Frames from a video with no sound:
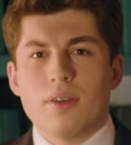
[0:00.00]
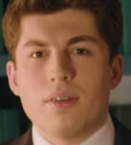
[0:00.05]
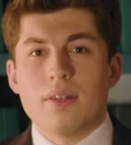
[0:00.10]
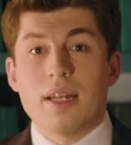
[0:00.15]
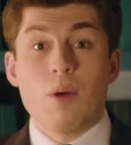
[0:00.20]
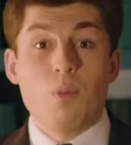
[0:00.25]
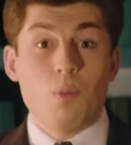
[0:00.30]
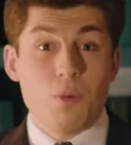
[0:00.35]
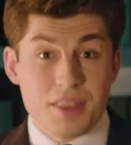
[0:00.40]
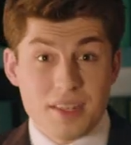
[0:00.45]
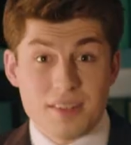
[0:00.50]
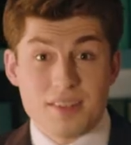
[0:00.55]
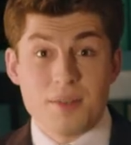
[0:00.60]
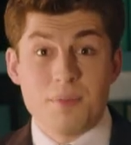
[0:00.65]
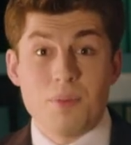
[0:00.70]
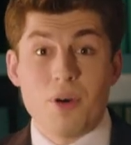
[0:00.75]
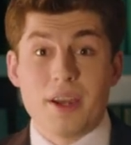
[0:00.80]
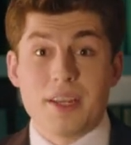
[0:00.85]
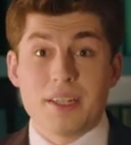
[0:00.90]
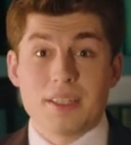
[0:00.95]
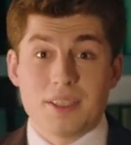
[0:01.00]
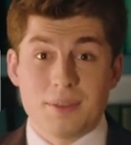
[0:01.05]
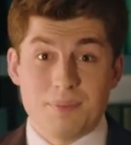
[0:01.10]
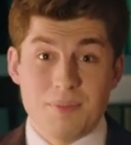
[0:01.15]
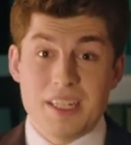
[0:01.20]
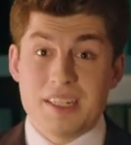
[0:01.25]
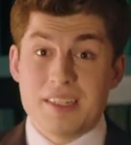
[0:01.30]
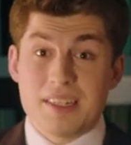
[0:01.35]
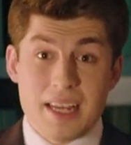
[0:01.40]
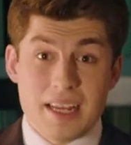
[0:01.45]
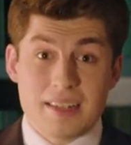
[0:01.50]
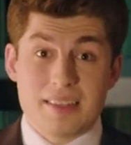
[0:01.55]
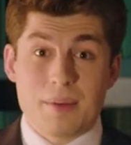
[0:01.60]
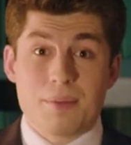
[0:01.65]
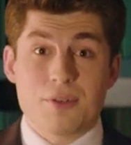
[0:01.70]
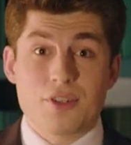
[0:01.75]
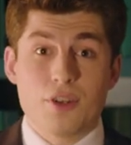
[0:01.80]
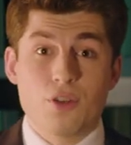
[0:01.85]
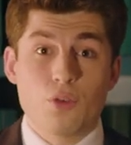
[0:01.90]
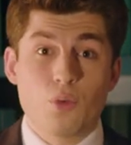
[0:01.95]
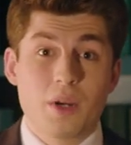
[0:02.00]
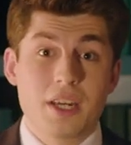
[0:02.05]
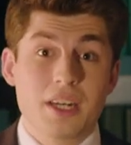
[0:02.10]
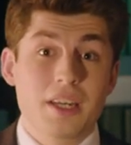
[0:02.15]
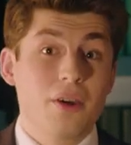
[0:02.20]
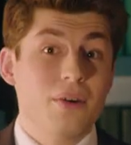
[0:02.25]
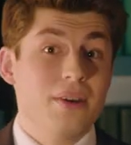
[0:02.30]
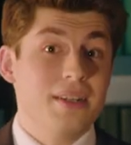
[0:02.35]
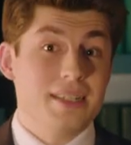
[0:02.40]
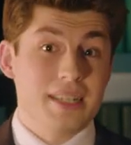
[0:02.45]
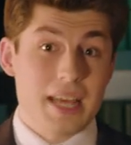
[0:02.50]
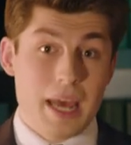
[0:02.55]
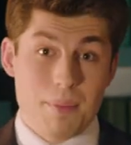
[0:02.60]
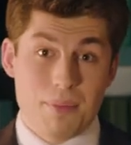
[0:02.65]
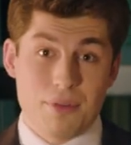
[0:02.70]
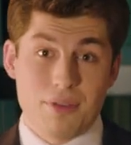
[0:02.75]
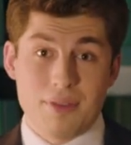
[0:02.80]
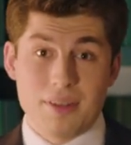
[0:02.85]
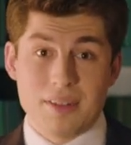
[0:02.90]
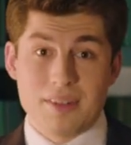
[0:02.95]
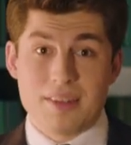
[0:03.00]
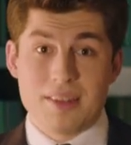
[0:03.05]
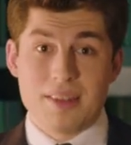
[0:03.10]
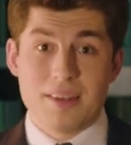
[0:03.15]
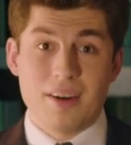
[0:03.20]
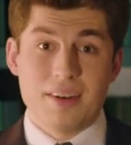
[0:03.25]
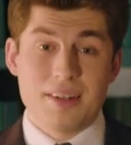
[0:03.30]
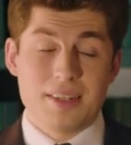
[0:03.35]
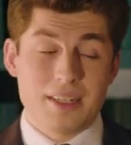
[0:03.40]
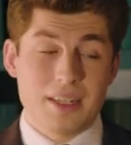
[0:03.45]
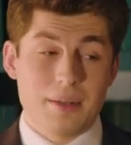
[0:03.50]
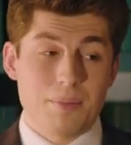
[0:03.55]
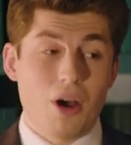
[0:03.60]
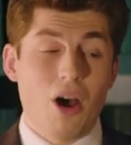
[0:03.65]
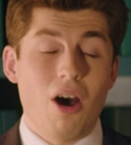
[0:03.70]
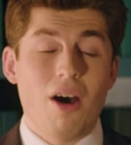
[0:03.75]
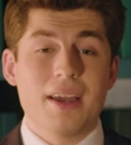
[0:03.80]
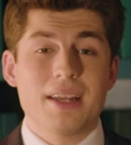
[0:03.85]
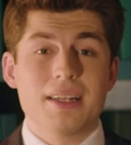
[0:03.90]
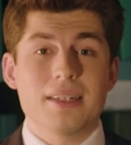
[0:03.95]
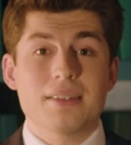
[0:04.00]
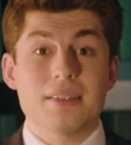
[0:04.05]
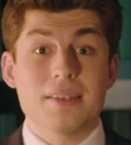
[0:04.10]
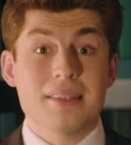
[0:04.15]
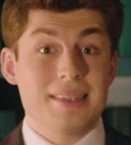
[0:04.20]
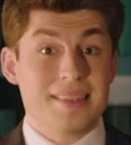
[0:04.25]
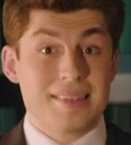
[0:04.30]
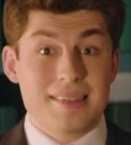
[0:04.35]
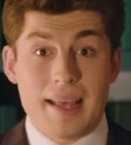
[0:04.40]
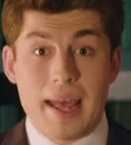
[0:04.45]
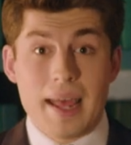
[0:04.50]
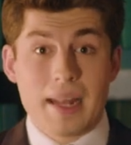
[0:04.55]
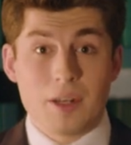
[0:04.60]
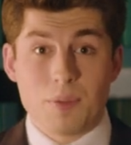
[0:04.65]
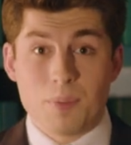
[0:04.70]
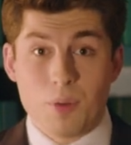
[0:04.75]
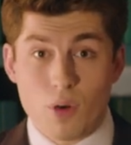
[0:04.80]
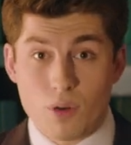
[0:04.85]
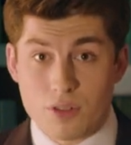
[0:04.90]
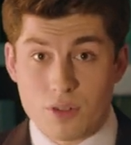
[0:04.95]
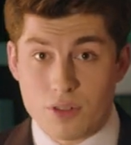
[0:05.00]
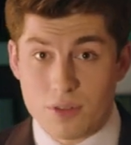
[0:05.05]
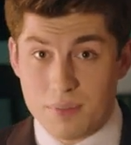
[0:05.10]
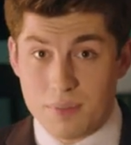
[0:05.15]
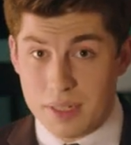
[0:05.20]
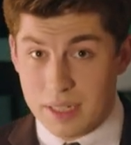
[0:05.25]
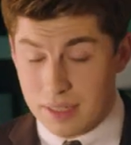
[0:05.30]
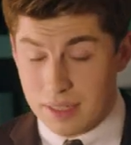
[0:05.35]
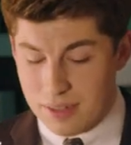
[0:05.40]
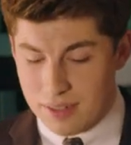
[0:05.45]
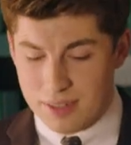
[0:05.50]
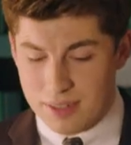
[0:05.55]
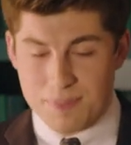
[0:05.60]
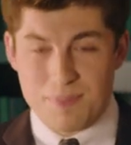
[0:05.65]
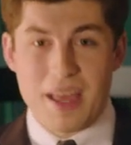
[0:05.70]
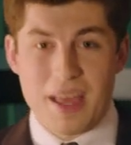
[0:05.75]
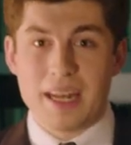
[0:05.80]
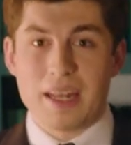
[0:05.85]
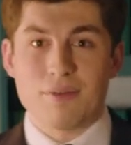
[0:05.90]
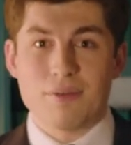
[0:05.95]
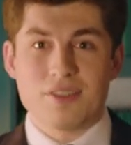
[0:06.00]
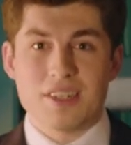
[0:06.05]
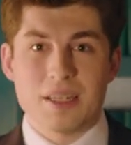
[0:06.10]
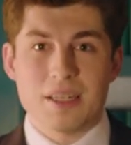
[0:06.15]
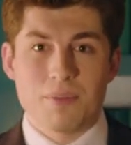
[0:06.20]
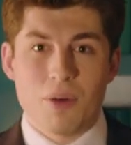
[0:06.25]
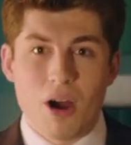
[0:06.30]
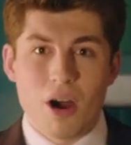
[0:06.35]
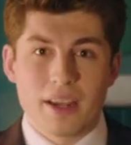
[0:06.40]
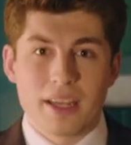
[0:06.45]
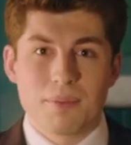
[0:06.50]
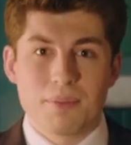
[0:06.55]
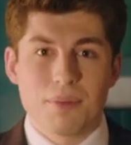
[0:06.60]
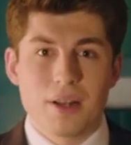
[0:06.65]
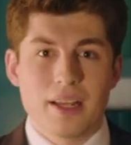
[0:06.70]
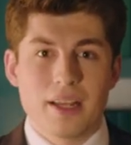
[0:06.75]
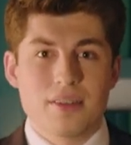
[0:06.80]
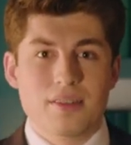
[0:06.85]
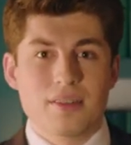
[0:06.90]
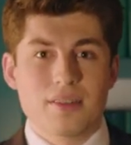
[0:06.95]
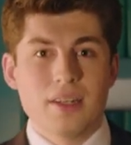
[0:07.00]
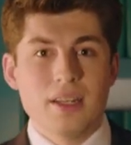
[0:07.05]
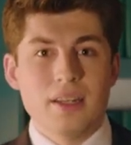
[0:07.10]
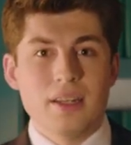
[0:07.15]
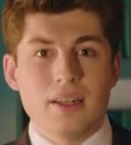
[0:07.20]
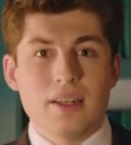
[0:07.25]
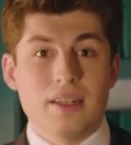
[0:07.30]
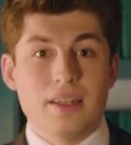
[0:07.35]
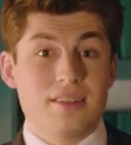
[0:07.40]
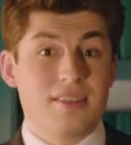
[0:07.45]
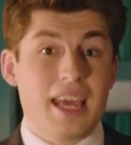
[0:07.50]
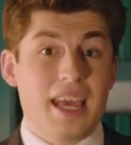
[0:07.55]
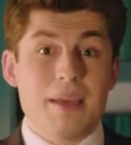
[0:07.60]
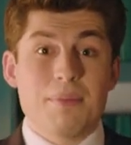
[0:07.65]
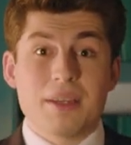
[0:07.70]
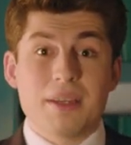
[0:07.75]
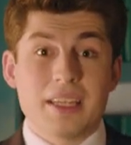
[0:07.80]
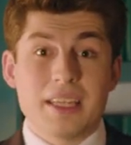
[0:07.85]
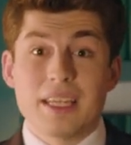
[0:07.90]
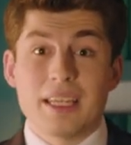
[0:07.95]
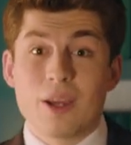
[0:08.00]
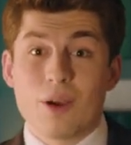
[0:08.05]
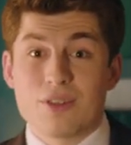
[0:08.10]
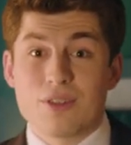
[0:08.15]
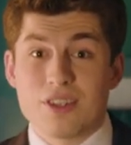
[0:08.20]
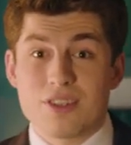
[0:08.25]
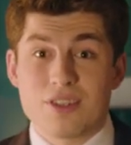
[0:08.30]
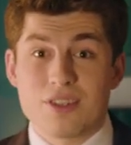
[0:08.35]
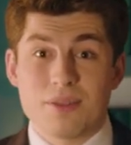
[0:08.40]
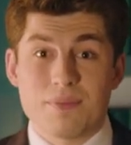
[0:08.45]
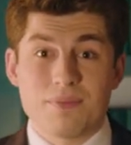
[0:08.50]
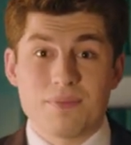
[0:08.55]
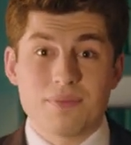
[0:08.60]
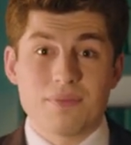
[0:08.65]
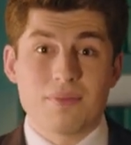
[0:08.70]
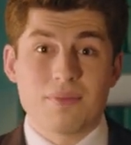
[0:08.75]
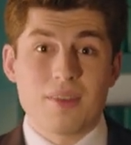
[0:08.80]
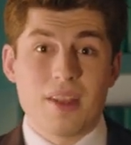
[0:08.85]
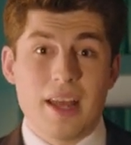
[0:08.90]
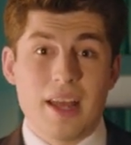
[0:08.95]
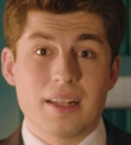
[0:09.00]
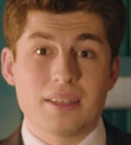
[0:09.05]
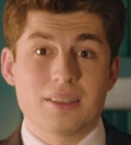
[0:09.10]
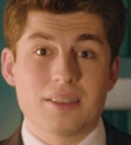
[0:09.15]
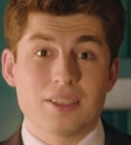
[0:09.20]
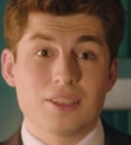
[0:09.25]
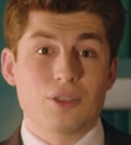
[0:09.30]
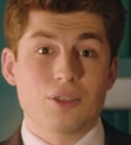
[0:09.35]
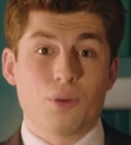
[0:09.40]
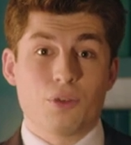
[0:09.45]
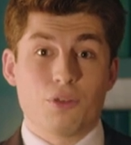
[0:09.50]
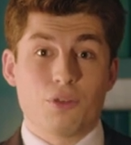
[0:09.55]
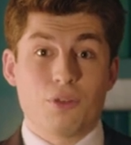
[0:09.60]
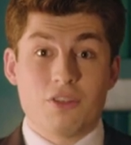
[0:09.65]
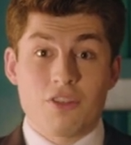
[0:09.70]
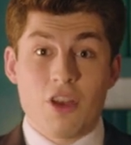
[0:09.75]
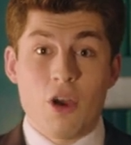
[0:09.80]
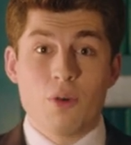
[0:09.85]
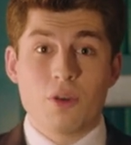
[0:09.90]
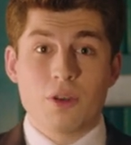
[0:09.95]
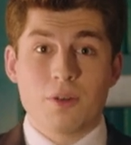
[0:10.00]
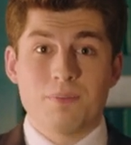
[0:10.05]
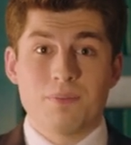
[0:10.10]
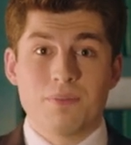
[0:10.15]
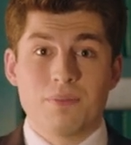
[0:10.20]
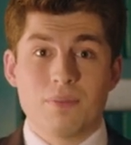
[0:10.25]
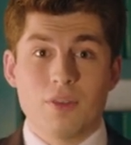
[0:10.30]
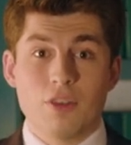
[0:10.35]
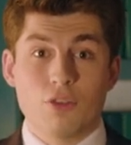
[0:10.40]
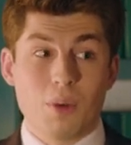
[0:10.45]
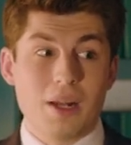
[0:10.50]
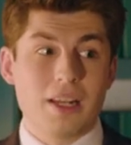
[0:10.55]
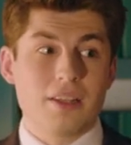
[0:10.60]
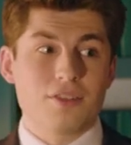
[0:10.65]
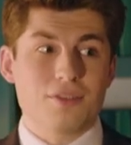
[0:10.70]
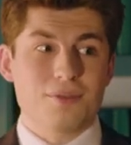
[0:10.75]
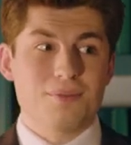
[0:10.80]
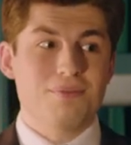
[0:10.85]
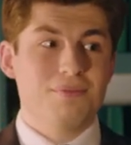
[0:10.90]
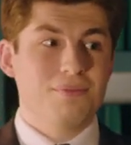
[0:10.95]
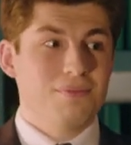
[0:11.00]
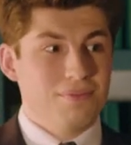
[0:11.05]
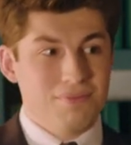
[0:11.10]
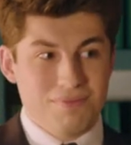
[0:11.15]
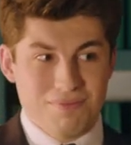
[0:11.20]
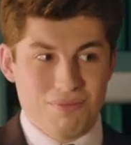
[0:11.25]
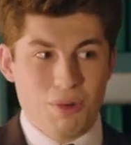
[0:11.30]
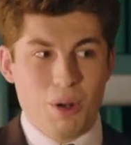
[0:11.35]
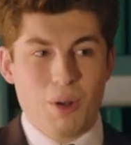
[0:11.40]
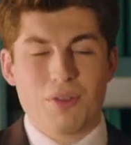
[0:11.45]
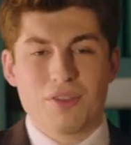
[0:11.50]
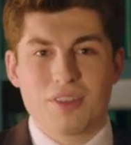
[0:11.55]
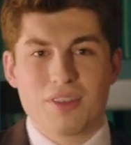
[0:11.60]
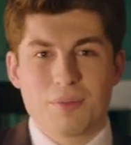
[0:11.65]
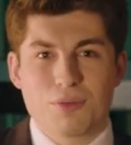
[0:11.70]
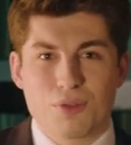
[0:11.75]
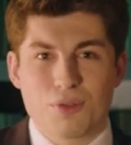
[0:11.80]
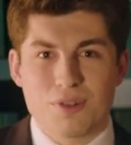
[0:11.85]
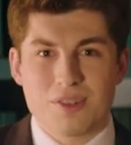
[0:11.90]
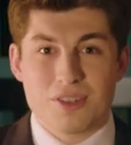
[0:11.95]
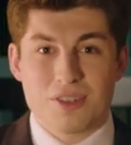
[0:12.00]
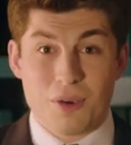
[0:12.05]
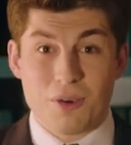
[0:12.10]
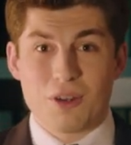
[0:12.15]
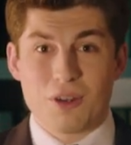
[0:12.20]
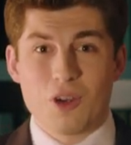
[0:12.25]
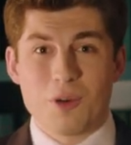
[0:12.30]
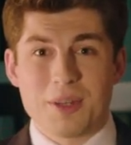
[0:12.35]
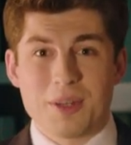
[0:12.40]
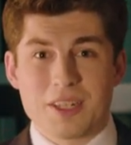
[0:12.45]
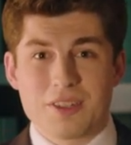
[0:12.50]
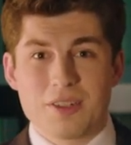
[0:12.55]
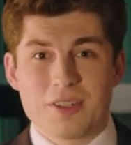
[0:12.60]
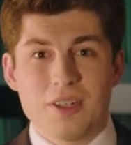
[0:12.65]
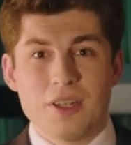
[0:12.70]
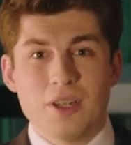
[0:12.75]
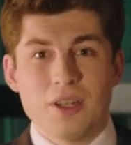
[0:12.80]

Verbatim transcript: Now, with this in mind, in today's episode, we're going to go in depth into the idea behind the Sandbox, its NFT marketplace, its gaming ecosystem, and also its token, as well as, well, subsequent tokenomics.